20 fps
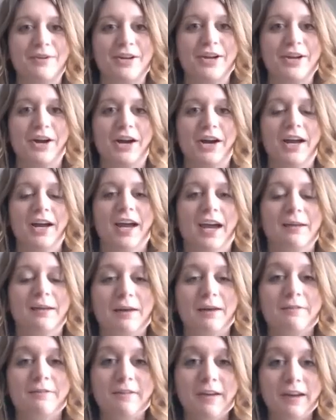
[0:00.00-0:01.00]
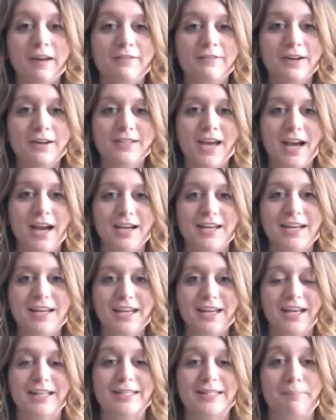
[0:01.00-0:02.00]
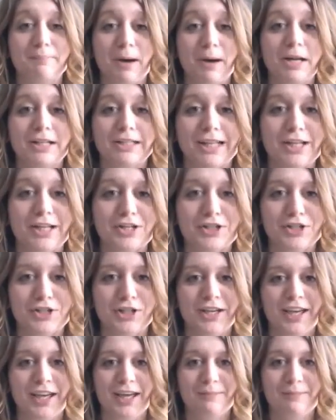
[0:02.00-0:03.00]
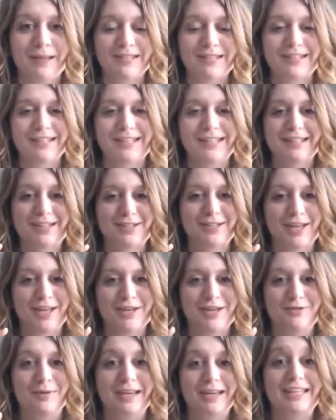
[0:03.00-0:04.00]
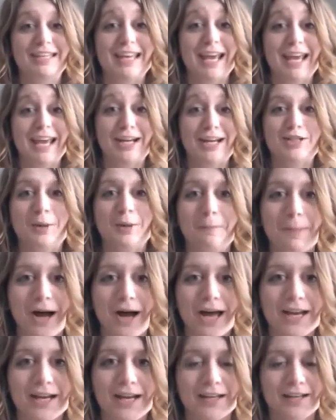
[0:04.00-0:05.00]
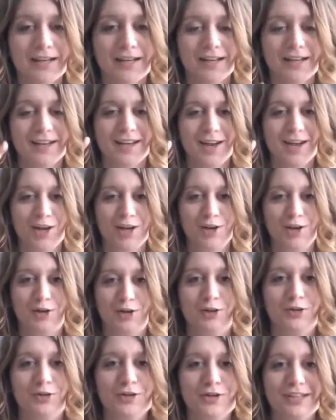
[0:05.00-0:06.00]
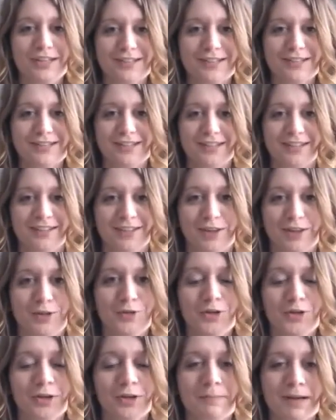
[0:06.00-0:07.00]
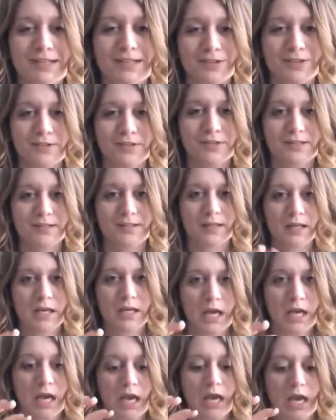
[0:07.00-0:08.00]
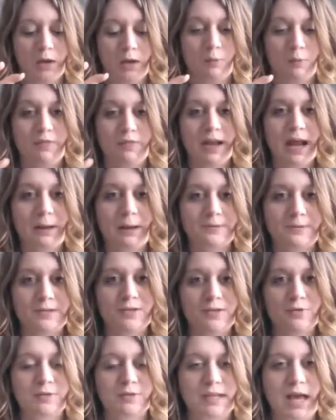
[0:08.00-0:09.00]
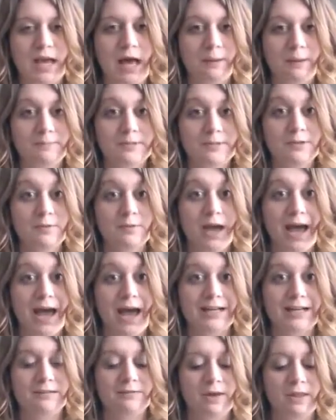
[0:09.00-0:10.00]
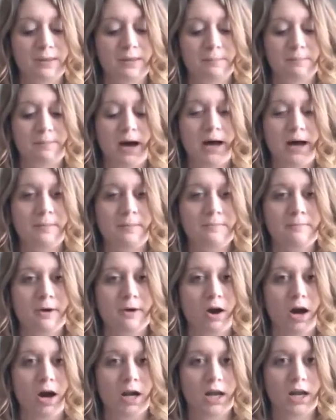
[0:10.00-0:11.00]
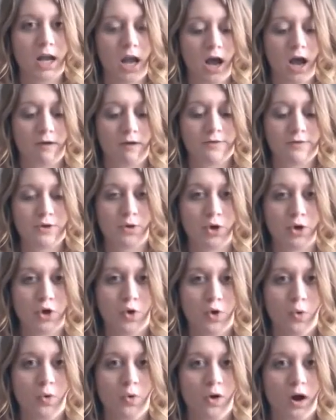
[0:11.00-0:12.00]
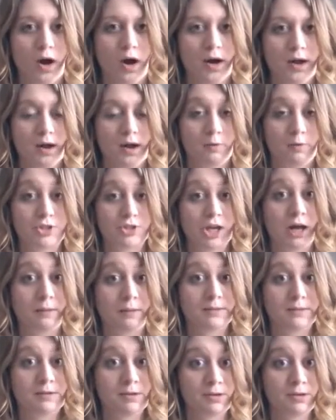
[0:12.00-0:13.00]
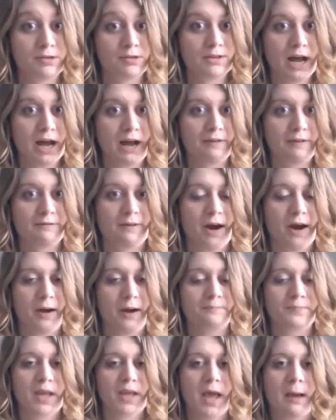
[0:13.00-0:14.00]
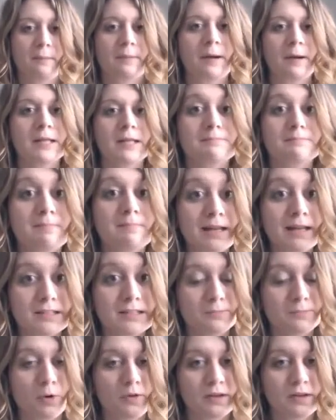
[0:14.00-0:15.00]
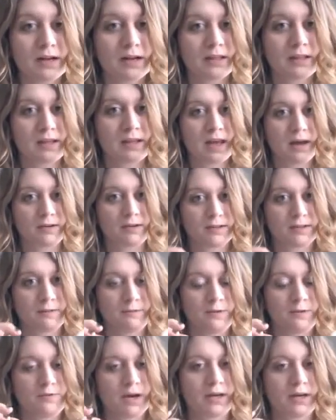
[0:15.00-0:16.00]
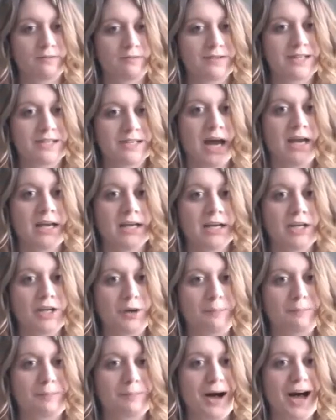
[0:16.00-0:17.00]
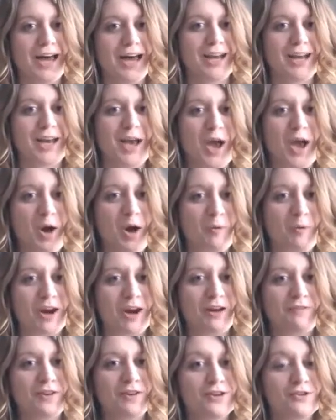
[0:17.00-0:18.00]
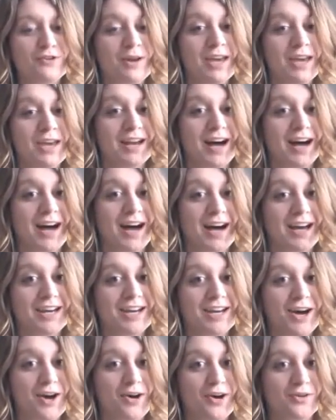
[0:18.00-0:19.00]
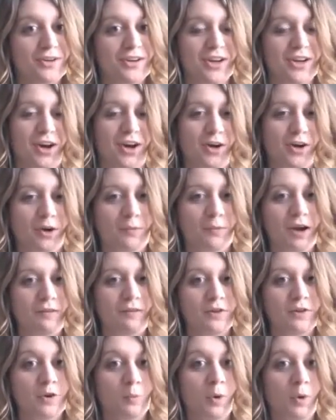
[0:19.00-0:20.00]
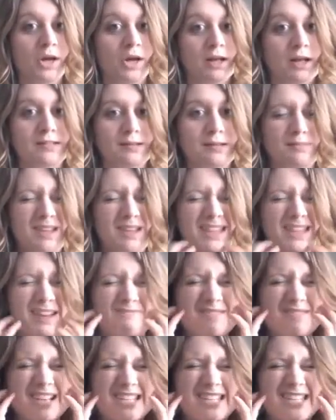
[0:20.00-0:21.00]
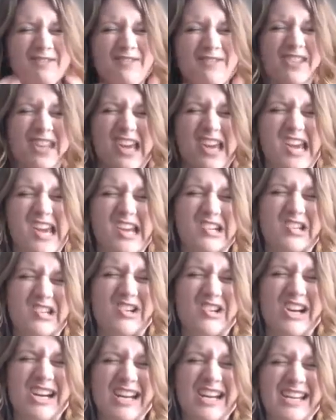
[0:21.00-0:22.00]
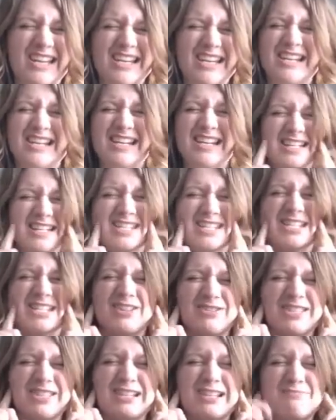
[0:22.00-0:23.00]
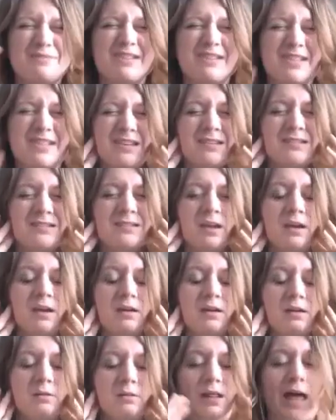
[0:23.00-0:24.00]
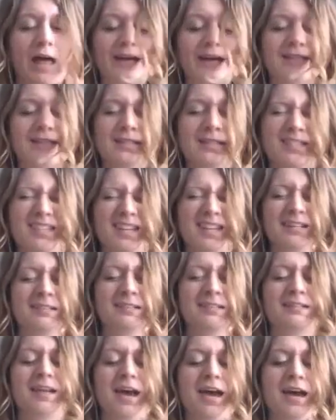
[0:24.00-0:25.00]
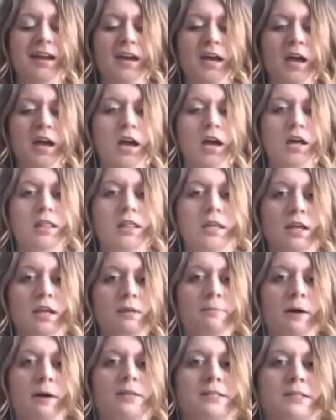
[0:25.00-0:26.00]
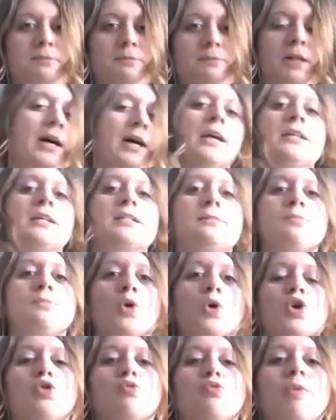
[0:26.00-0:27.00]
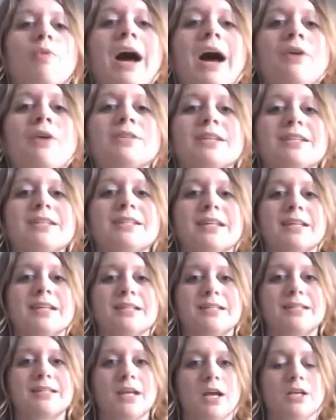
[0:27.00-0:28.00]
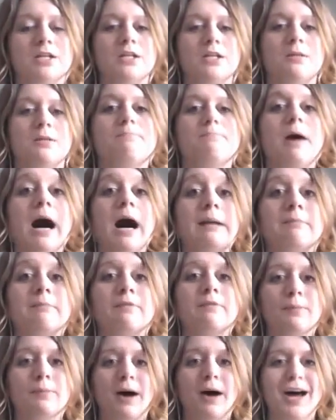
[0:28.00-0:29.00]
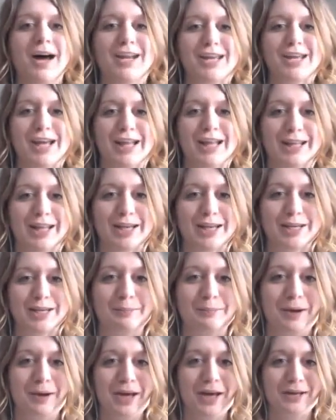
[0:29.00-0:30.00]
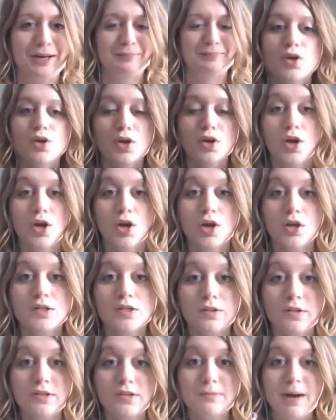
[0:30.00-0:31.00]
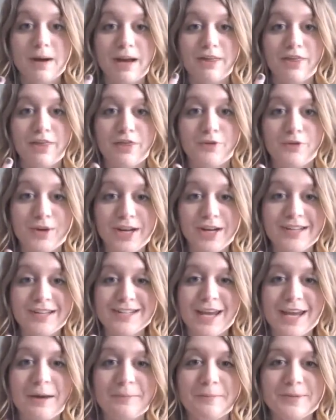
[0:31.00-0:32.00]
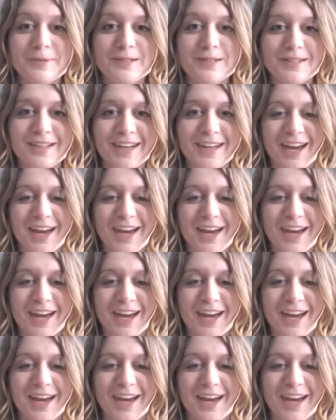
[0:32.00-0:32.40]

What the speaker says: here. And my favorite technique is the butt clench. It basically is this, that you engage your butt, your gluteal muscles, and what that helps you do is it helps you activate the bottom part of your core, which helps you use your diaphragm, but it's mental more than anything else. If you kind of tighten your butt whenever you hit a high note, or whenever you're working on something that makes you feel like you're straining, don't think about this. Relax this, and instead, think about supplying some more groundedness to the bottom of your body, like your butt. So those are my 3 tips